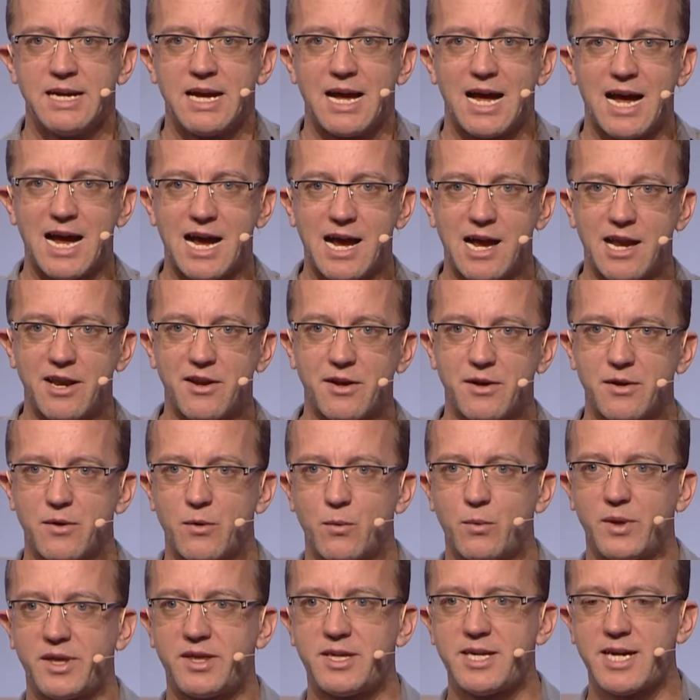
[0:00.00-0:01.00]
And
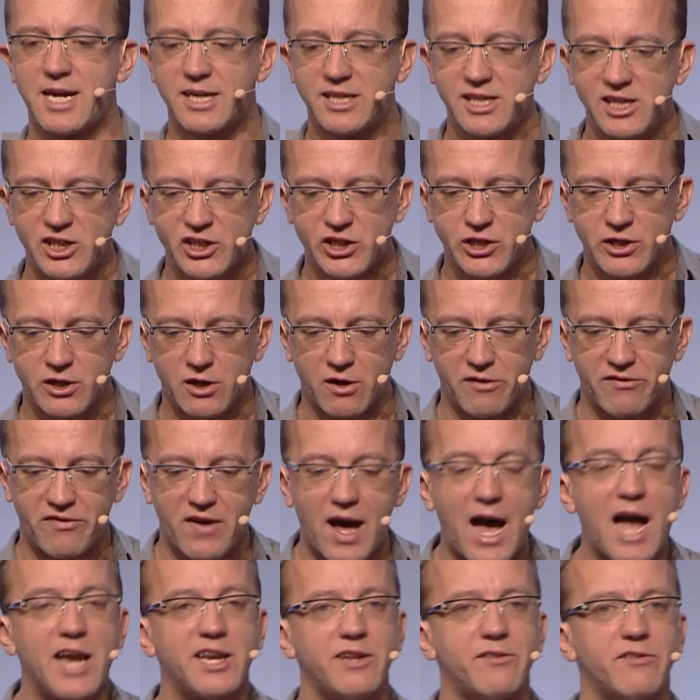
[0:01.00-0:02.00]
with the addition of
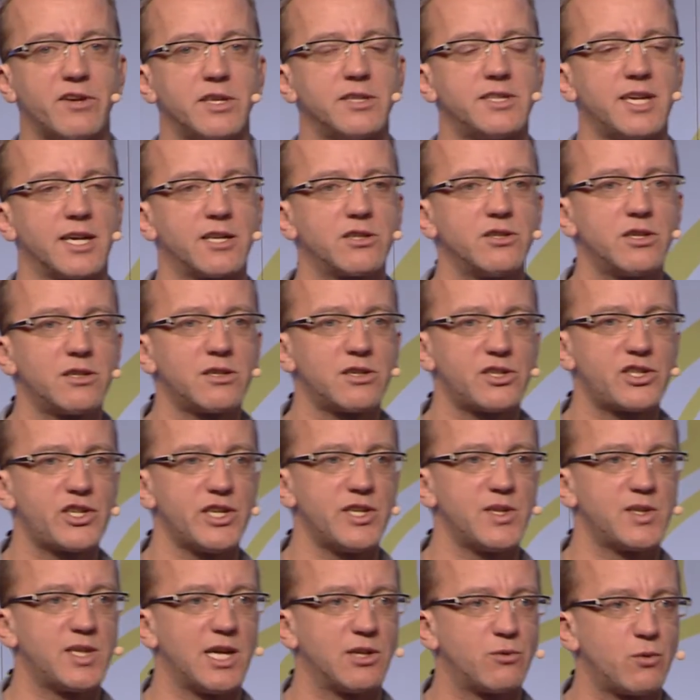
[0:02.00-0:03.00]
ad-event
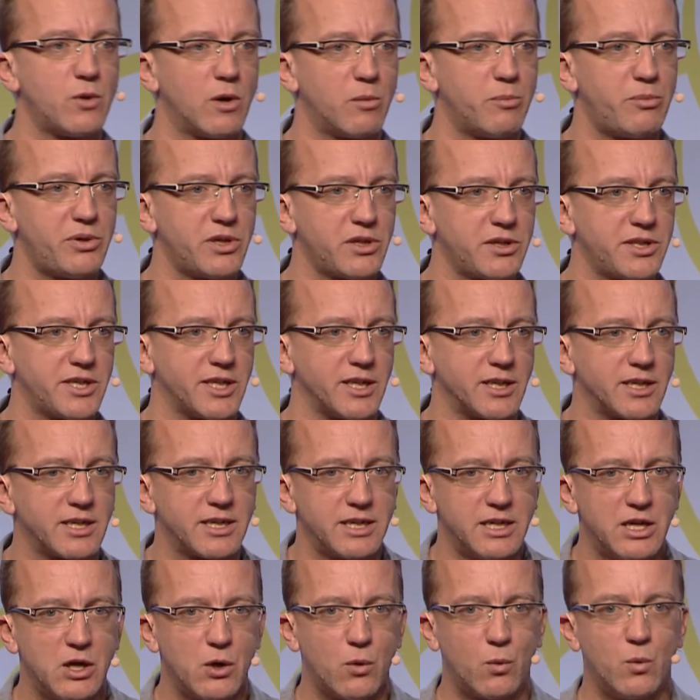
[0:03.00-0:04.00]
technologies that we're building,
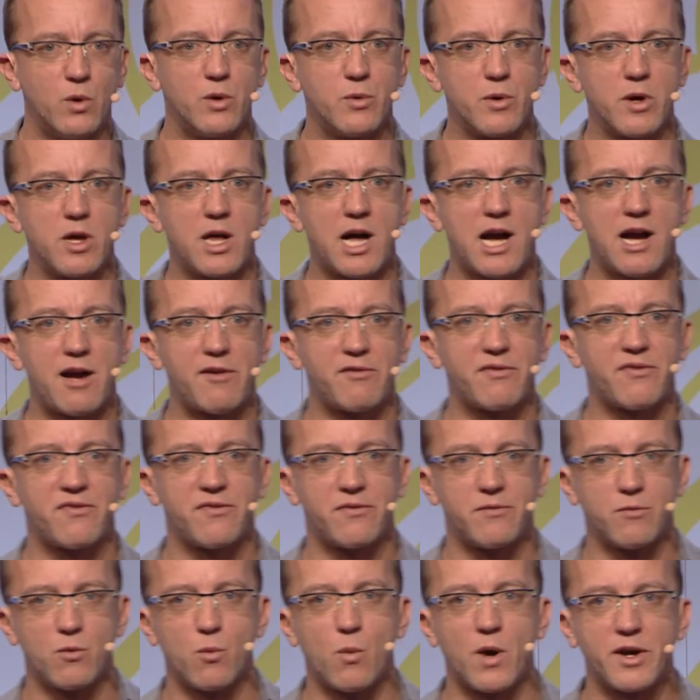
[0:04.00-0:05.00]
we will have
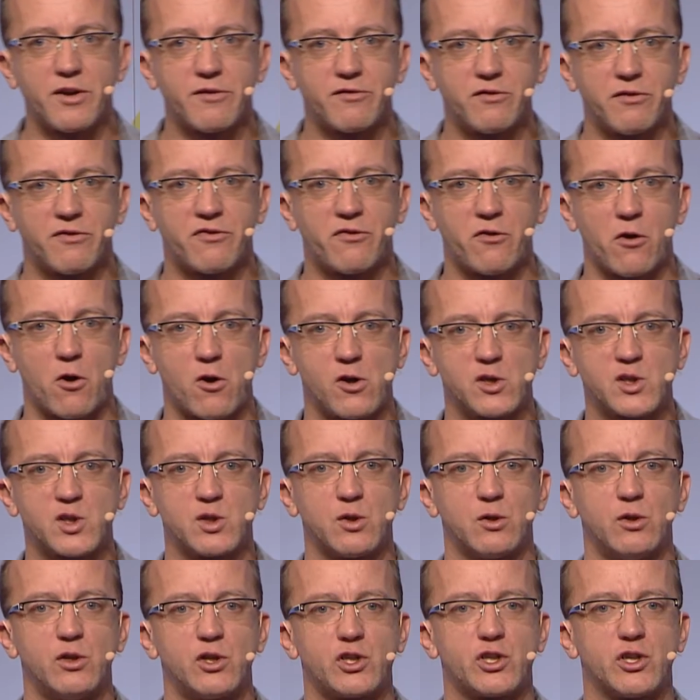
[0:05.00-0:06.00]
one of the first
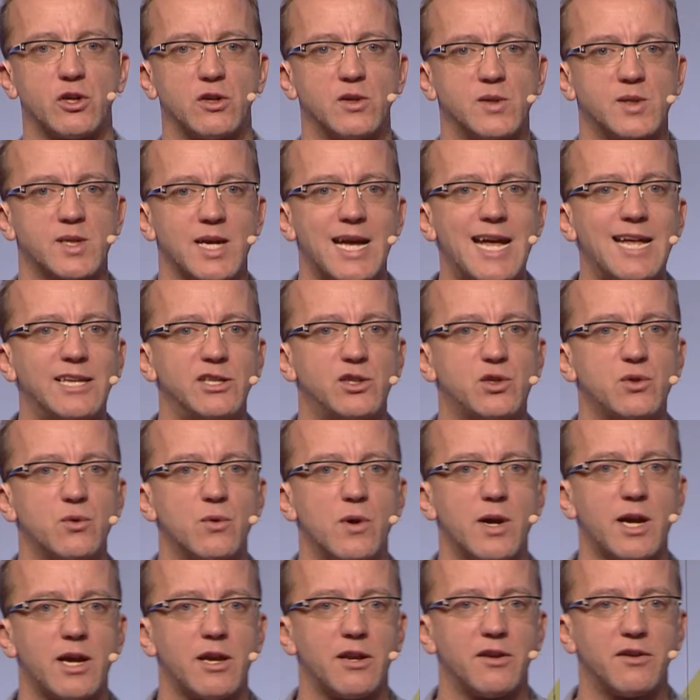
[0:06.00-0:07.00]
solutions
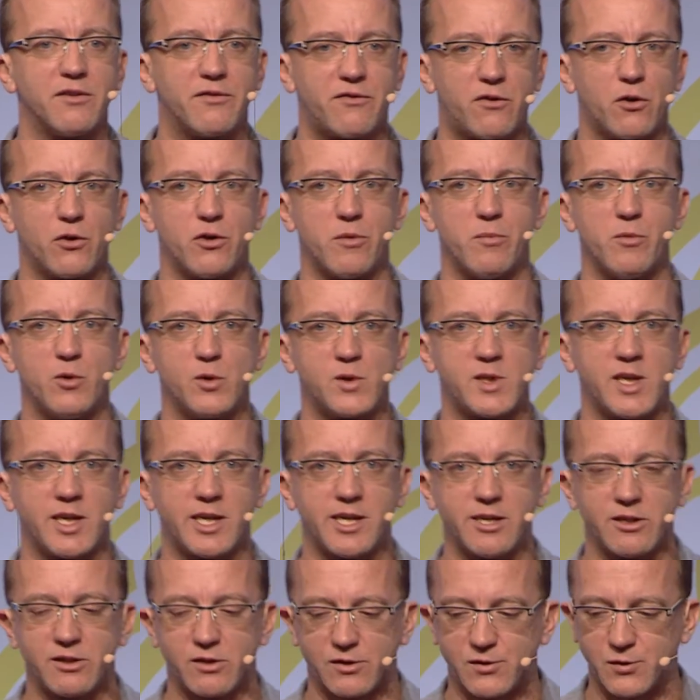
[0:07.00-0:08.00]
end-to-end for the music
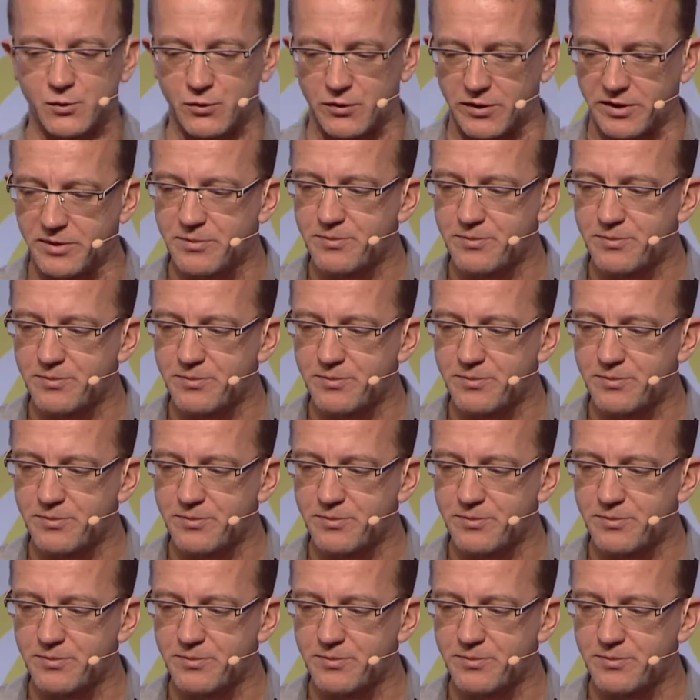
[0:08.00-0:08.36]
industry.